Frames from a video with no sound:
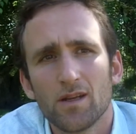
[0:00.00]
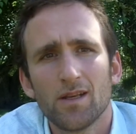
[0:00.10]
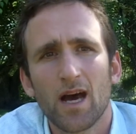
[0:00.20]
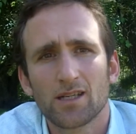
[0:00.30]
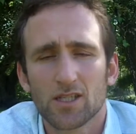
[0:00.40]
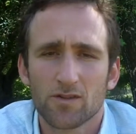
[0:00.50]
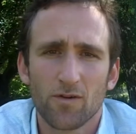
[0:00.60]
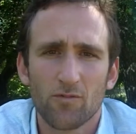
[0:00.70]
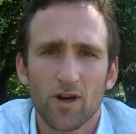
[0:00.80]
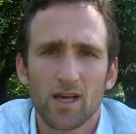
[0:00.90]
not just
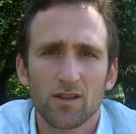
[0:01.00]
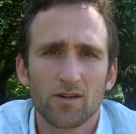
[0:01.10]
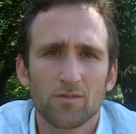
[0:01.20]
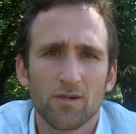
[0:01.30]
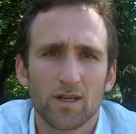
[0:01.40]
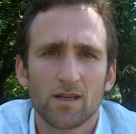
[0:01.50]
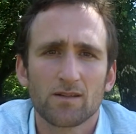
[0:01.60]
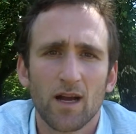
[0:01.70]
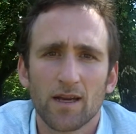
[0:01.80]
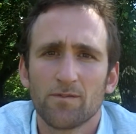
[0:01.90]
from what I learned, but
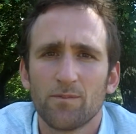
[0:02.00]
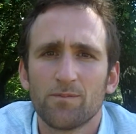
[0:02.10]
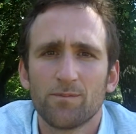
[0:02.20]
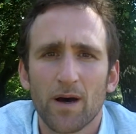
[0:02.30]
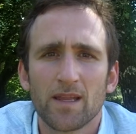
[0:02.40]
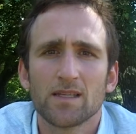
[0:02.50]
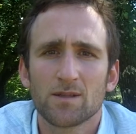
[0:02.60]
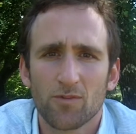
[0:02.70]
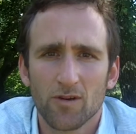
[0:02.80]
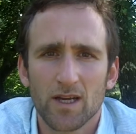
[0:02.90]
kind of by the
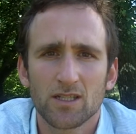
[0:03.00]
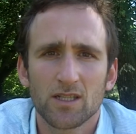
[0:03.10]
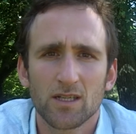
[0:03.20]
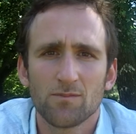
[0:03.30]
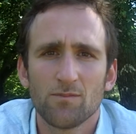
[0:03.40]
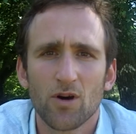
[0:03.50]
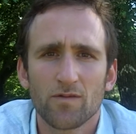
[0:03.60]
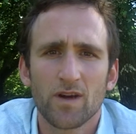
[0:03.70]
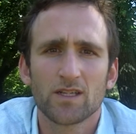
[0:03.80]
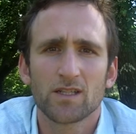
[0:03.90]
inspiration and
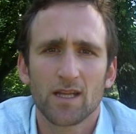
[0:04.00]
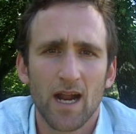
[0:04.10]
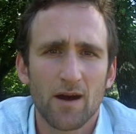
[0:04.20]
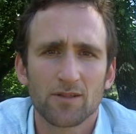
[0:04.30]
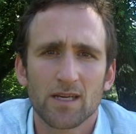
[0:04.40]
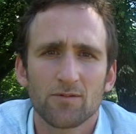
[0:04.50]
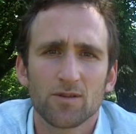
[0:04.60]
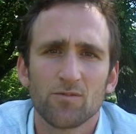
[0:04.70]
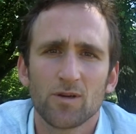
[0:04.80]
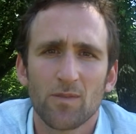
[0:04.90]
motivation that I was able
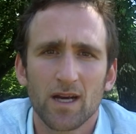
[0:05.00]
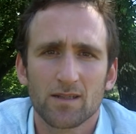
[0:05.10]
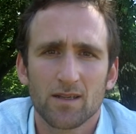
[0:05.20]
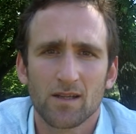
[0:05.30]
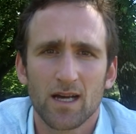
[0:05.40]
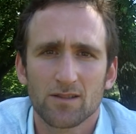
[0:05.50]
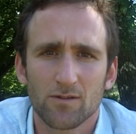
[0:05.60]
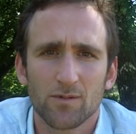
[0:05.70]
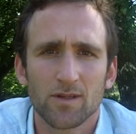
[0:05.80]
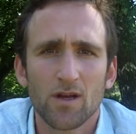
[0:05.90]
to bring back to the
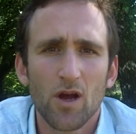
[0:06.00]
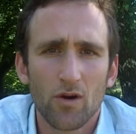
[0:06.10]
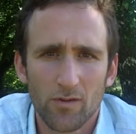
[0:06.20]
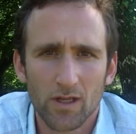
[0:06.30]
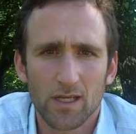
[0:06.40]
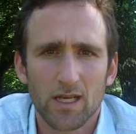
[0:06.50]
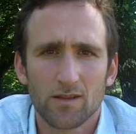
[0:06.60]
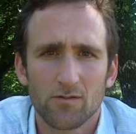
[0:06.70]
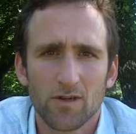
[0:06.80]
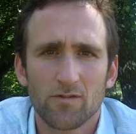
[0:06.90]
classroom and really hit
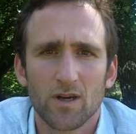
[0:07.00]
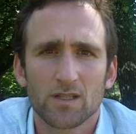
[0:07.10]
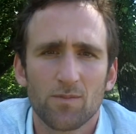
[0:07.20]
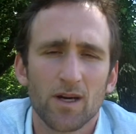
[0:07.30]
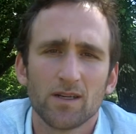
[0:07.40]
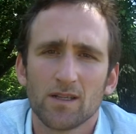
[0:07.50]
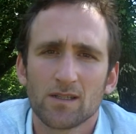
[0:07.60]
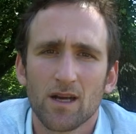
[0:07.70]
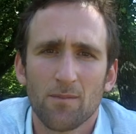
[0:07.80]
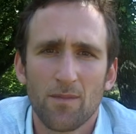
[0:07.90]
the refresh button
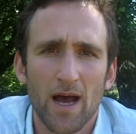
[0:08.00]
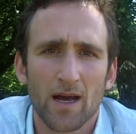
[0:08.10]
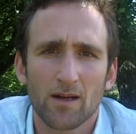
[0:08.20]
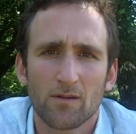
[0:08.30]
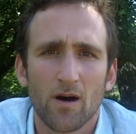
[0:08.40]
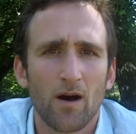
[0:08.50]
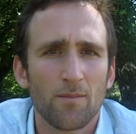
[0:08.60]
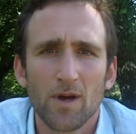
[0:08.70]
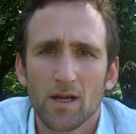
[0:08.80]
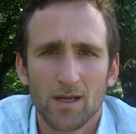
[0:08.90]
and come back,
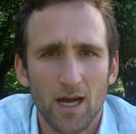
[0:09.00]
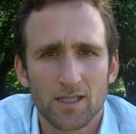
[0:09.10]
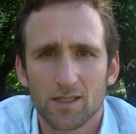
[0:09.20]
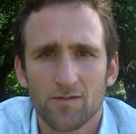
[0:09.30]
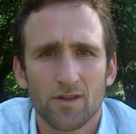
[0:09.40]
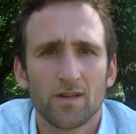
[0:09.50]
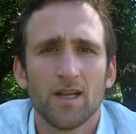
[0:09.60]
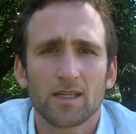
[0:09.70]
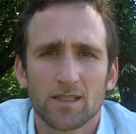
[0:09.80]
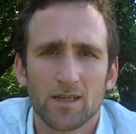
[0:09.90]
not just for the
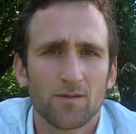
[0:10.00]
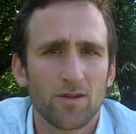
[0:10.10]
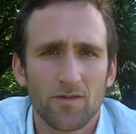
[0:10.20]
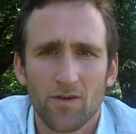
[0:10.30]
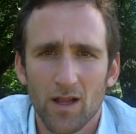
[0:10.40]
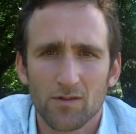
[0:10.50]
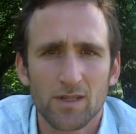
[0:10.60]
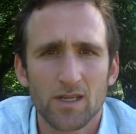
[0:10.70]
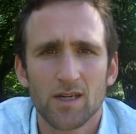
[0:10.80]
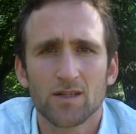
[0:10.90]
next year, but the
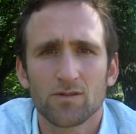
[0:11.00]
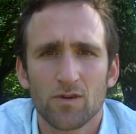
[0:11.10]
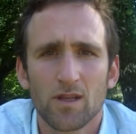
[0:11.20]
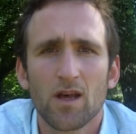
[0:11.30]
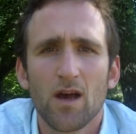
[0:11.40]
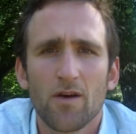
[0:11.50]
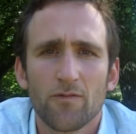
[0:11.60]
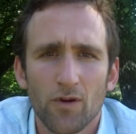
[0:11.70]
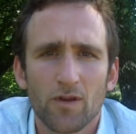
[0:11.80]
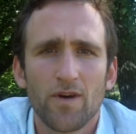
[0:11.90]
following years
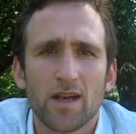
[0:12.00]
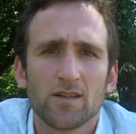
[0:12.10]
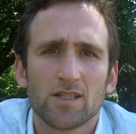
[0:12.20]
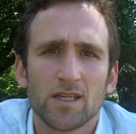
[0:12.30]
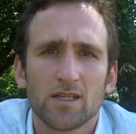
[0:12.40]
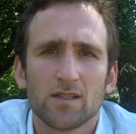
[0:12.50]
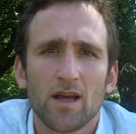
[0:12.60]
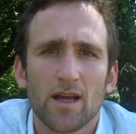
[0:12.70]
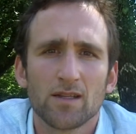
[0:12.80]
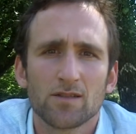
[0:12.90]
full of energy
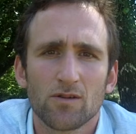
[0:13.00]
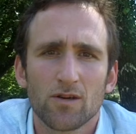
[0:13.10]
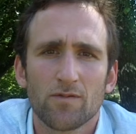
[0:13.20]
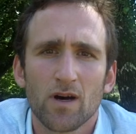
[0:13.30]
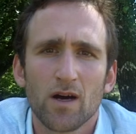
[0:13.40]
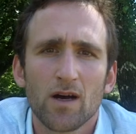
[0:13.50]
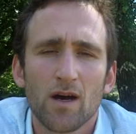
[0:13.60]
and sort of